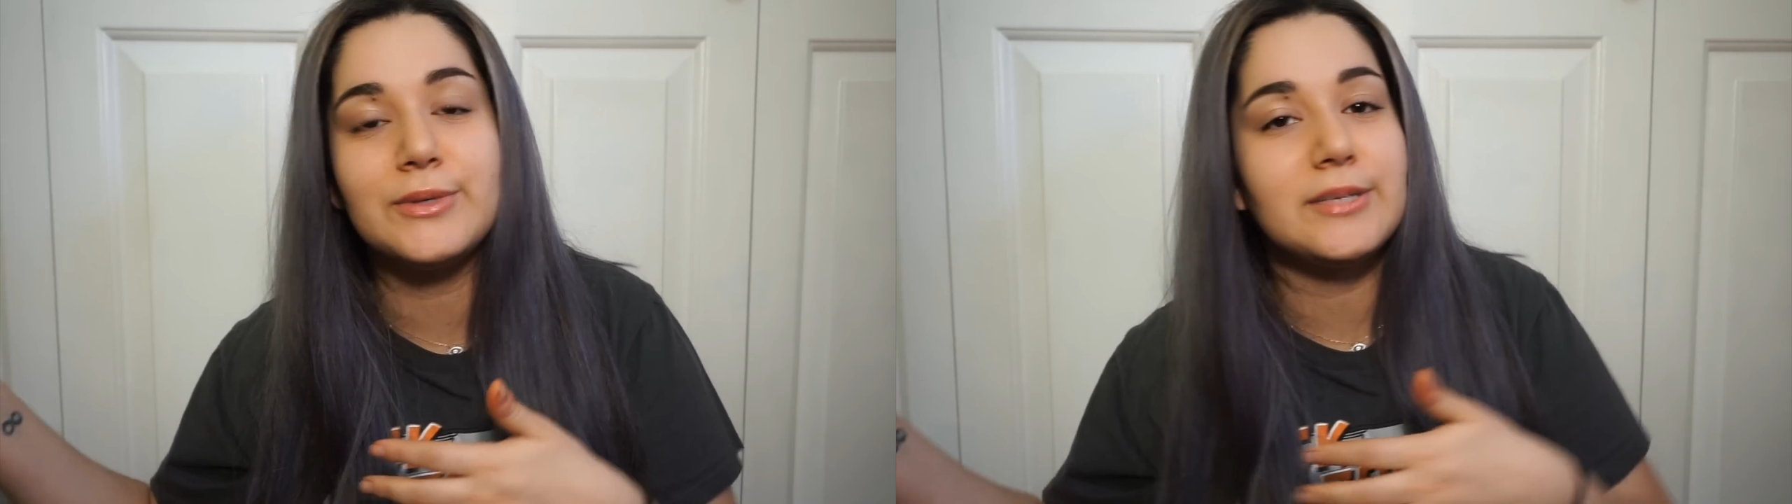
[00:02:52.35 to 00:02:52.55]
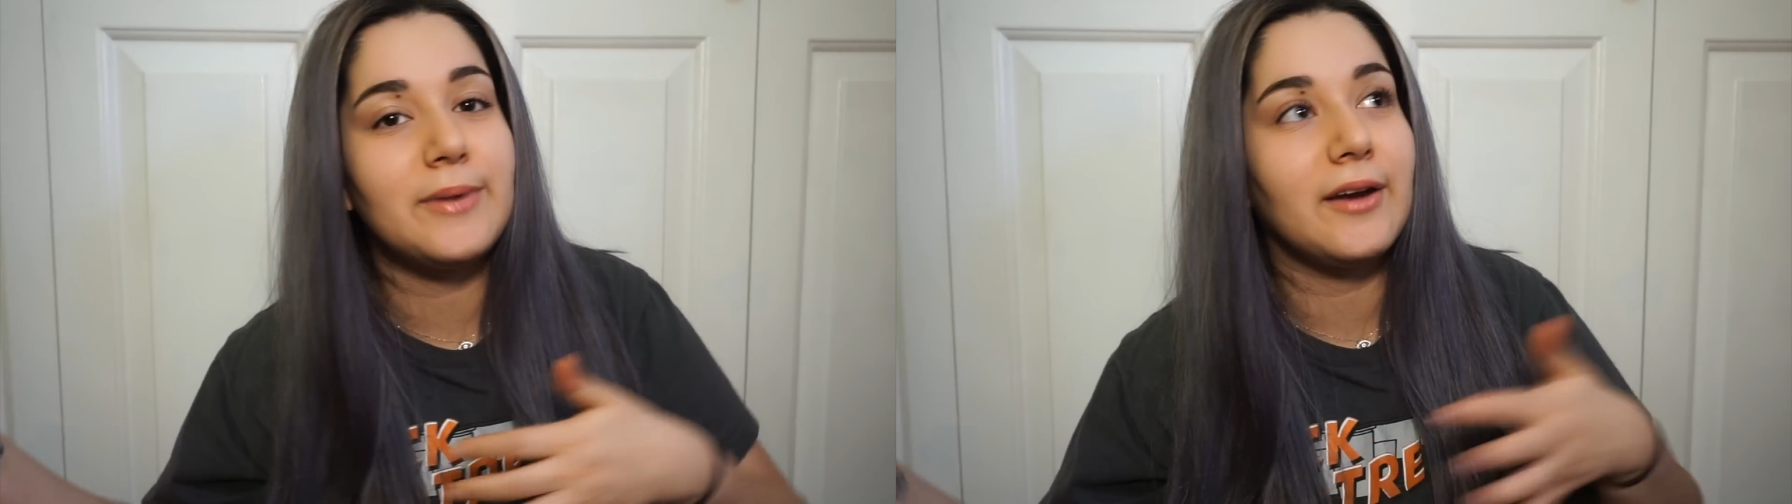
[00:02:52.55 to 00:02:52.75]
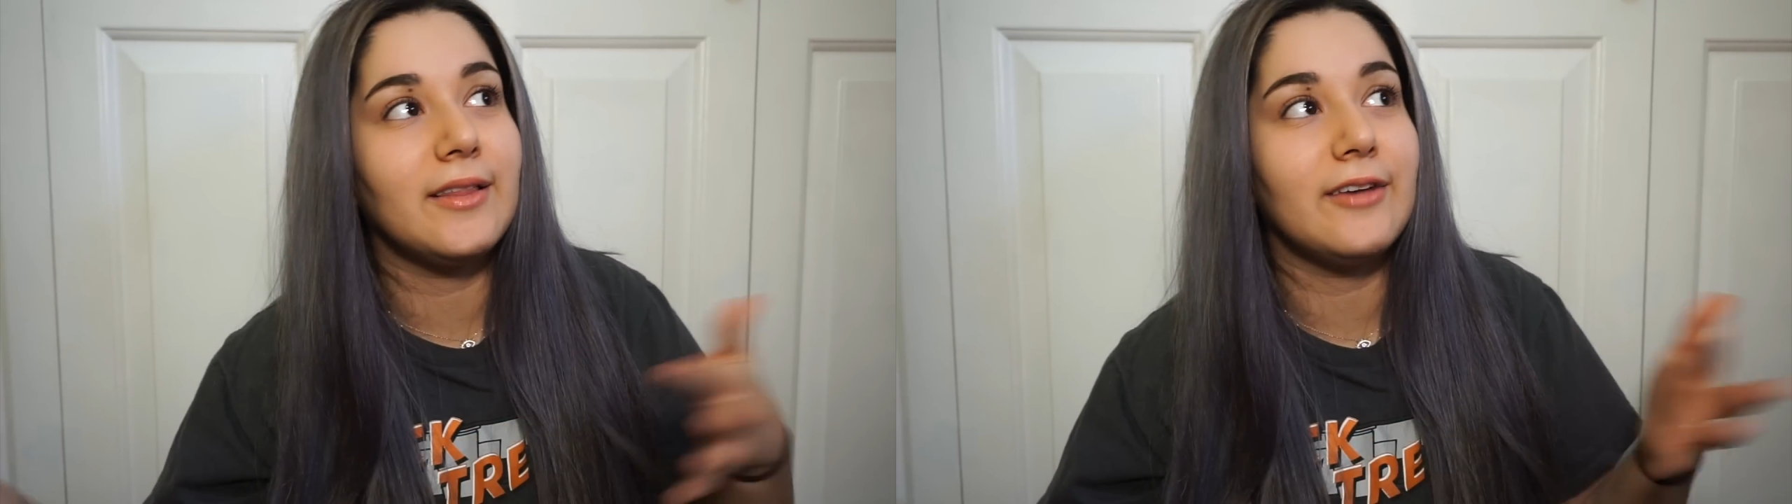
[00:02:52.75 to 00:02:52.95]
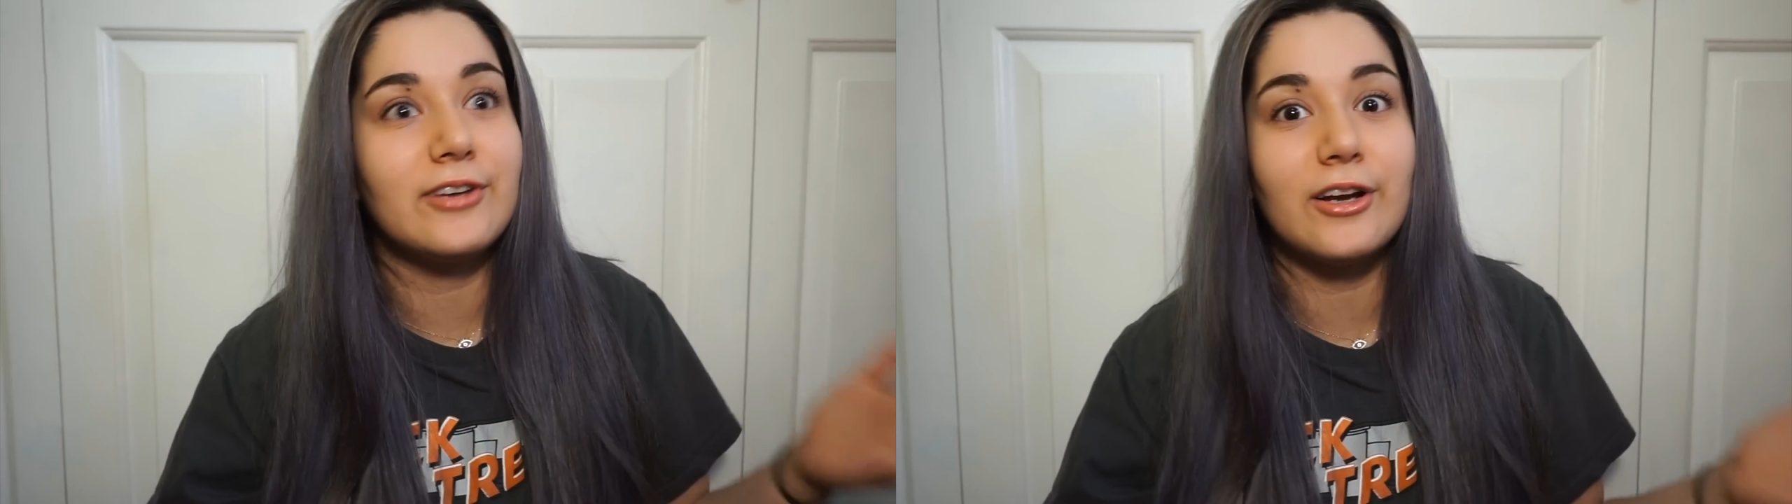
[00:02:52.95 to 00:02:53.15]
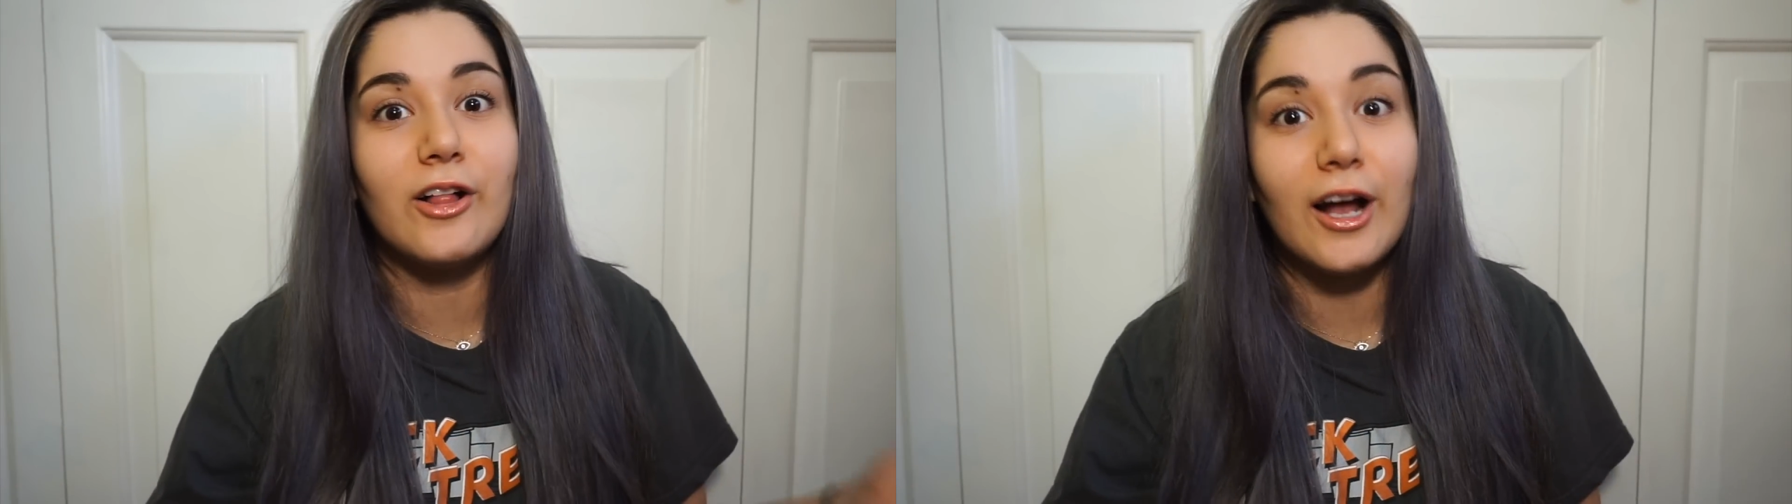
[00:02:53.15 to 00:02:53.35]
was about eleven
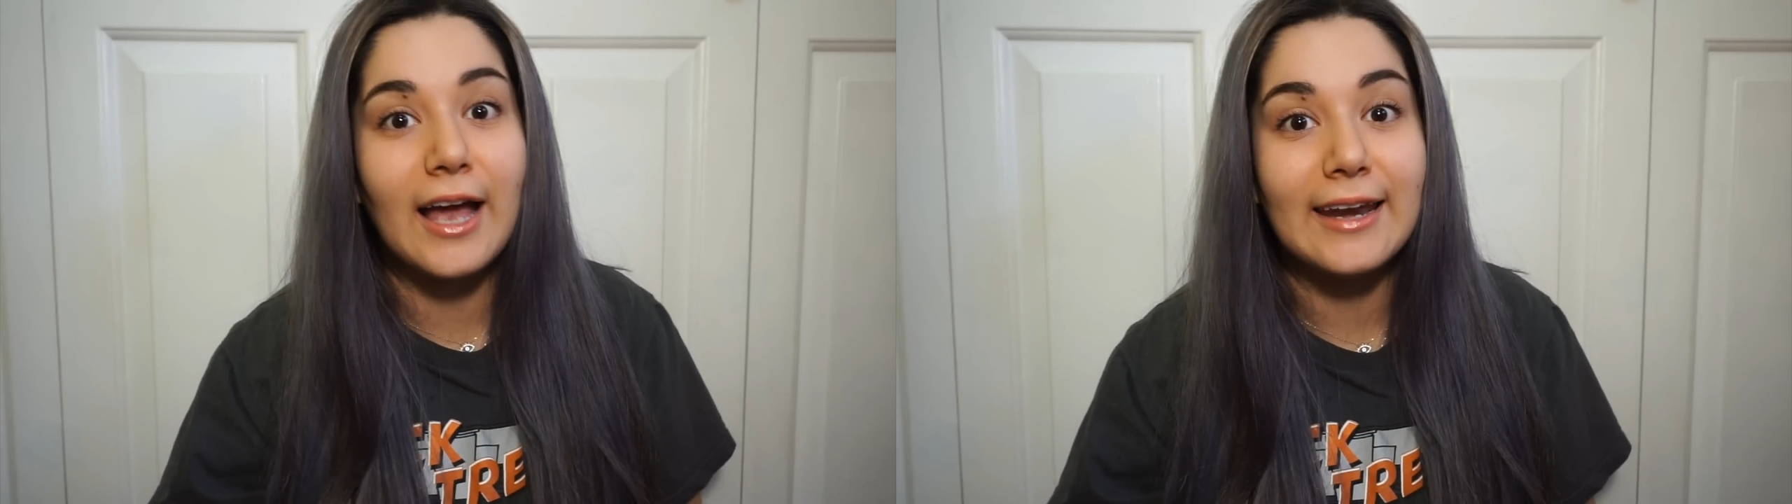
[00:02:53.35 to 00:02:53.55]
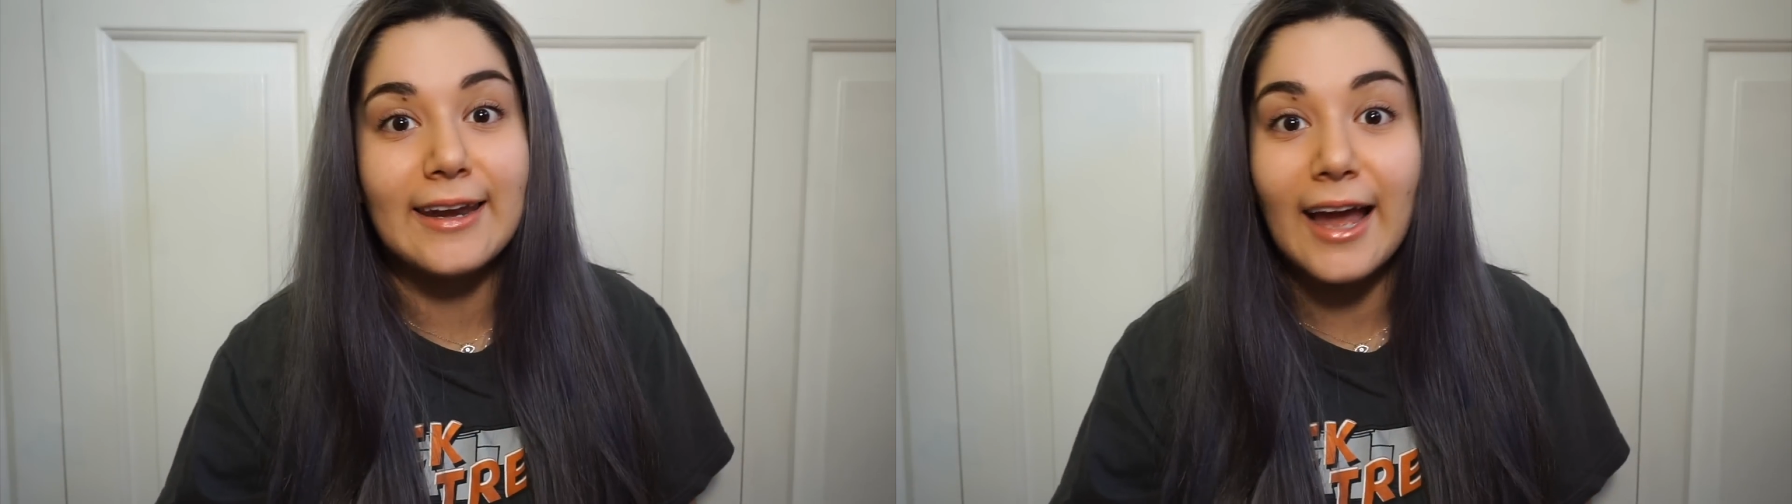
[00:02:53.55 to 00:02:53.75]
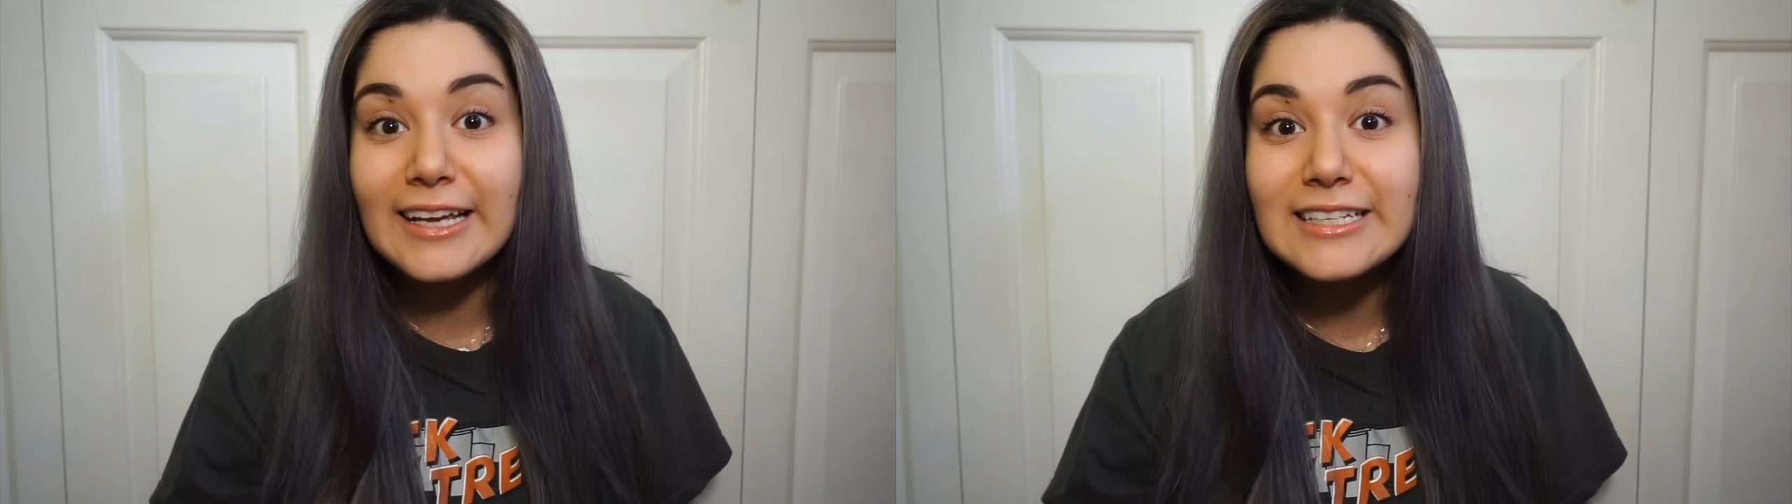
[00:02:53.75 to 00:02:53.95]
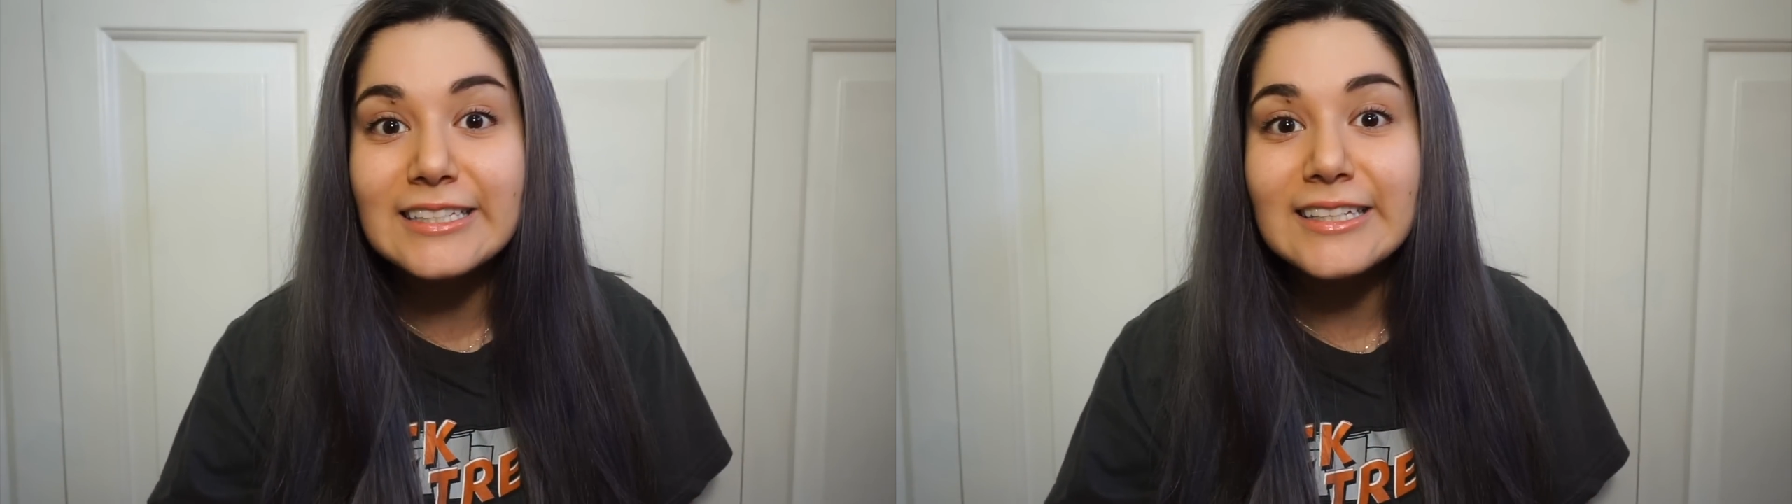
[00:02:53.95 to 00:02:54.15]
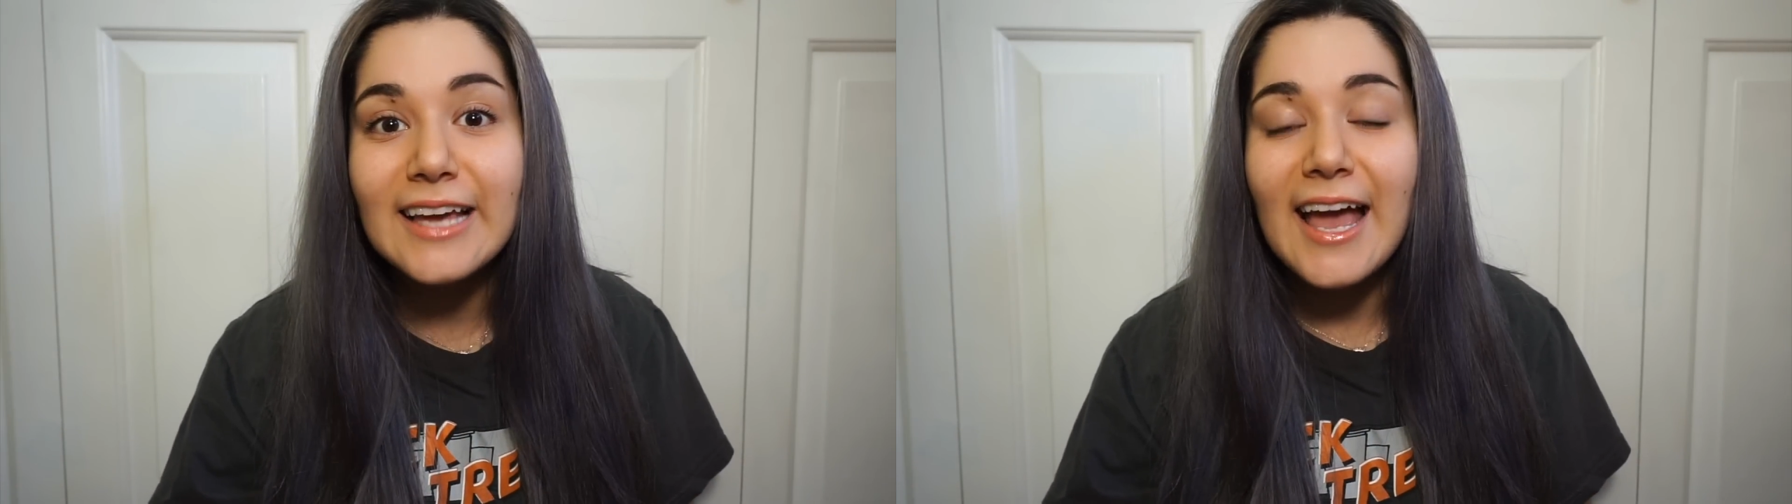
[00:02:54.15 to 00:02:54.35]
o'clock at night